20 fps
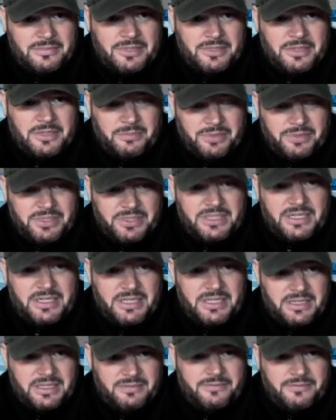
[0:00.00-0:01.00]

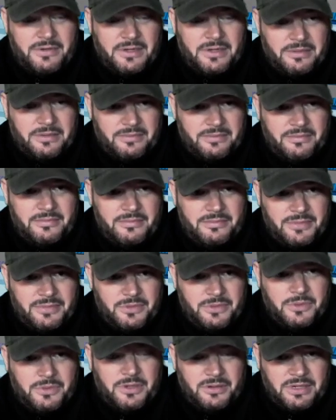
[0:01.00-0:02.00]
complicity from
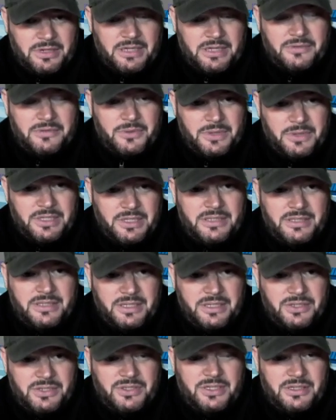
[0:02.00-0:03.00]
the World Health
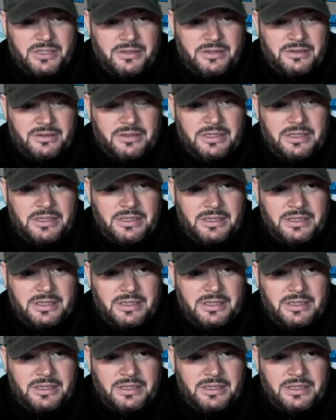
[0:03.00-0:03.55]
Organization